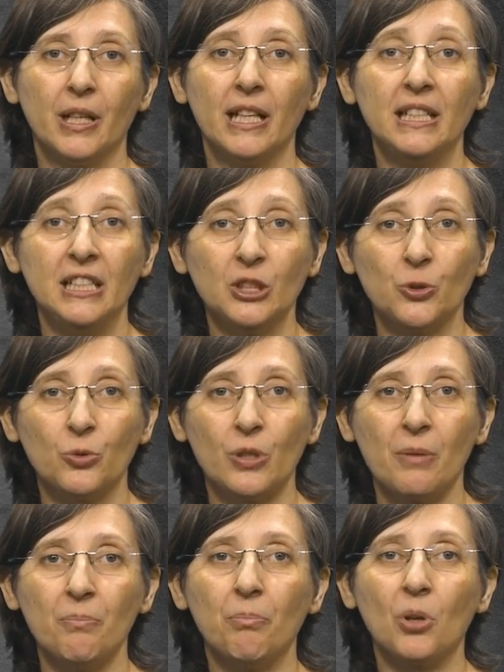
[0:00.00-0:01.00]
an
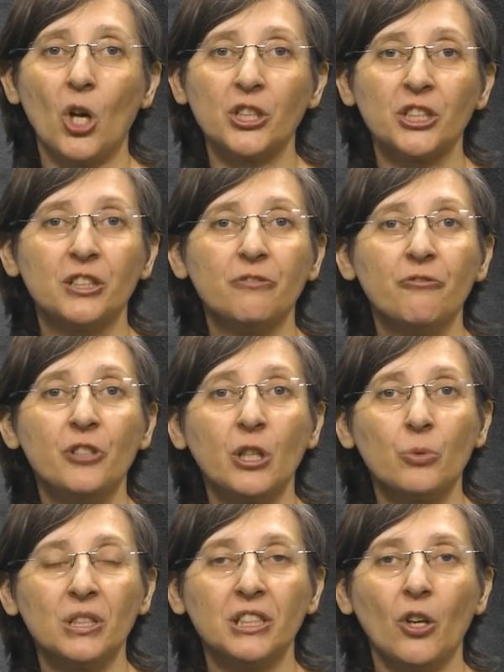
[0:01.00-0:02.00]
histogram plots the
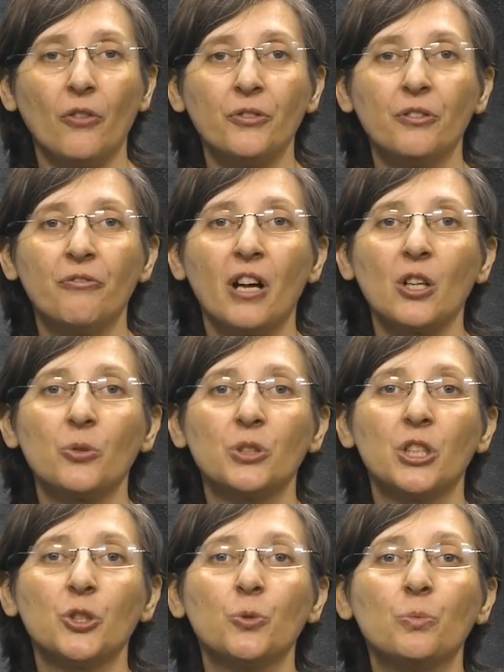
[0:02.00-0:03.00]
frequency of the values
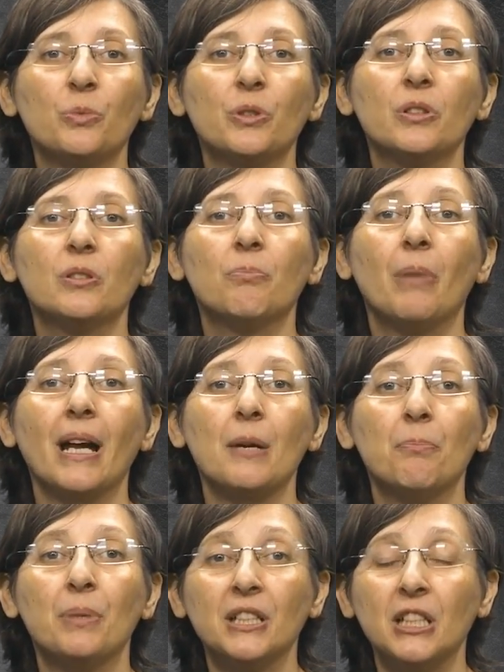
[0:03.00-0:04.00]
assumed by a
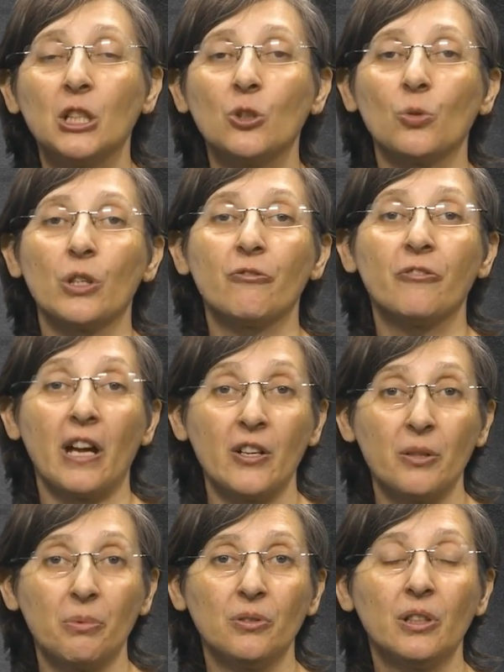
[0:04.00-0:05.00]
particular
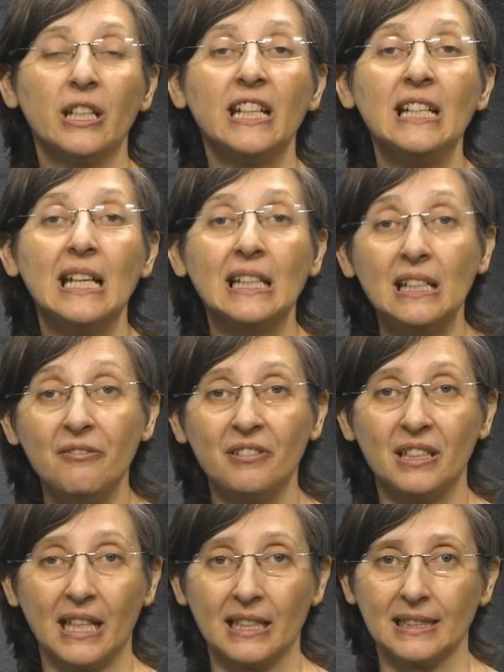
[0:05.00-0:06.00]
variable in a
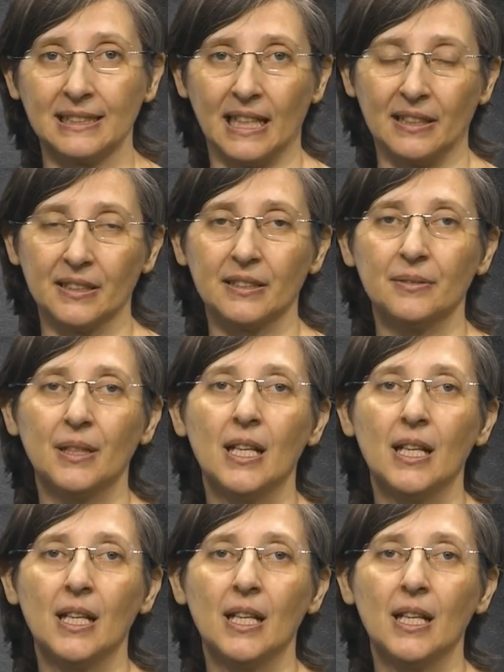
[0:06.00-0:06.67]
given dataset.